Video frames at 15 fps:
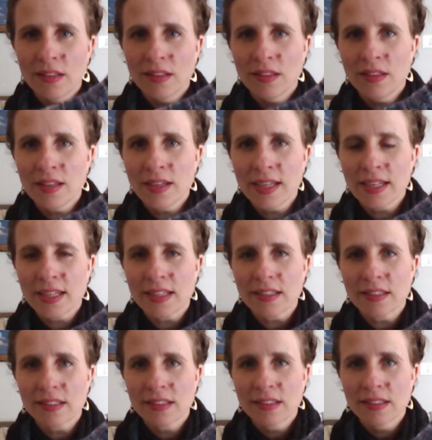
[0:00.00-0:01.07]
Look at
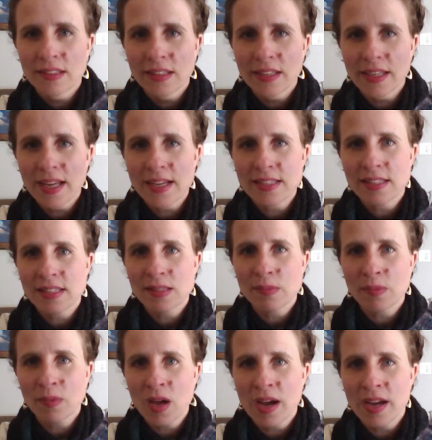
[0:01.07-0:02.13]
it. It has this
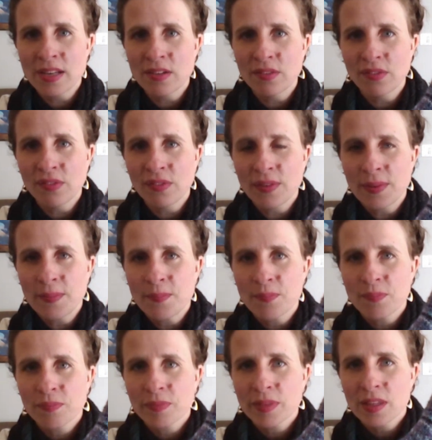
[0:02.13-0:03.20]
kind of
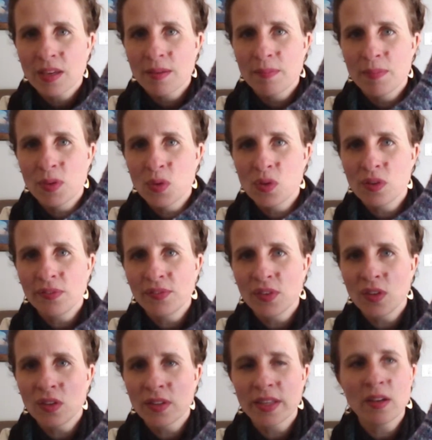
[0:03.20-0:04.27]

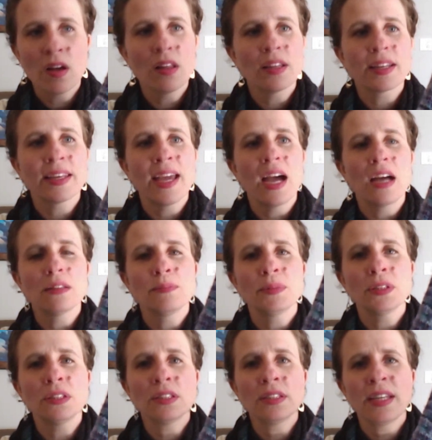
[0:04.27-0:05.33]
beautiful, they call it a
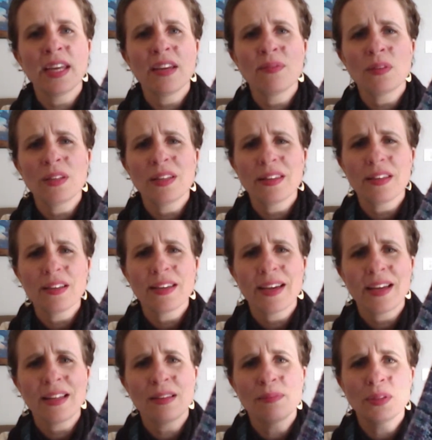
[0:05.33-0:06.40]
caliper cable, I think.
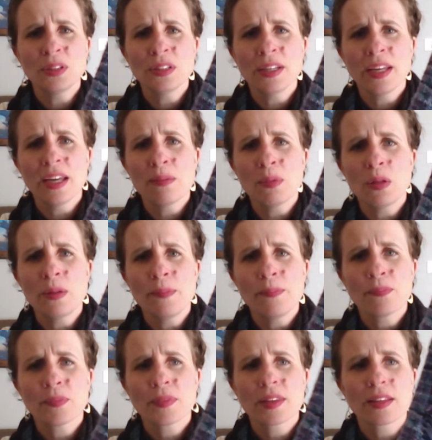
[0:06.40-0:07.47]
Caliper cable.
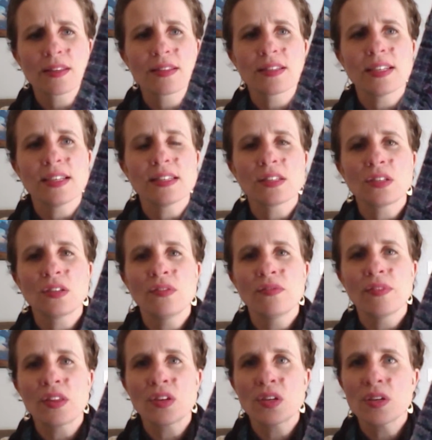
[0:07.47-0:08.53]
It's a nice little
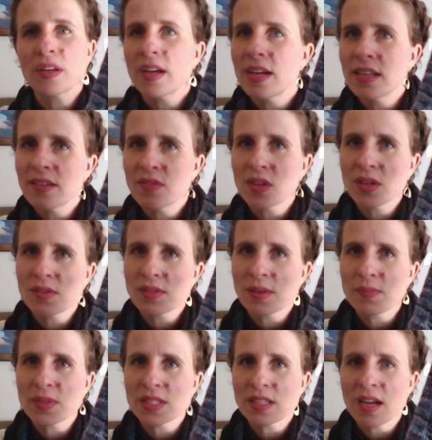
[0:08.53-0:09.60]
feather kind of that goes
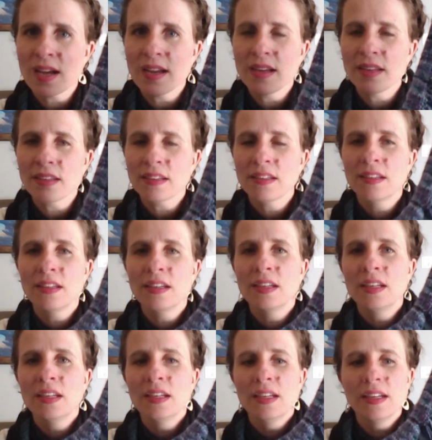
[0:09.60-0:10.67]
up the side.
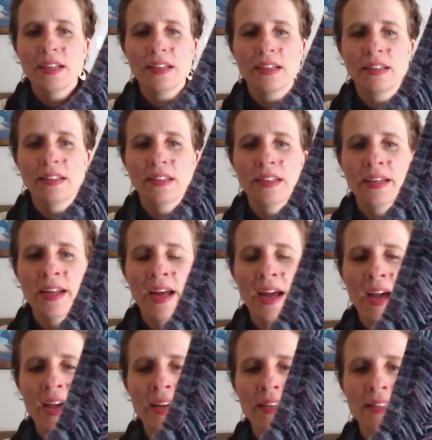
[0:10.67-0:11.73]
And it
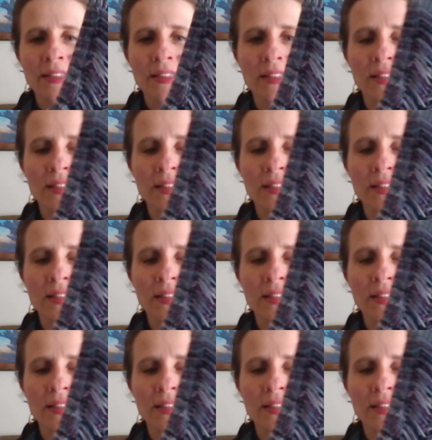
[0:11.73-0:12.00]
has,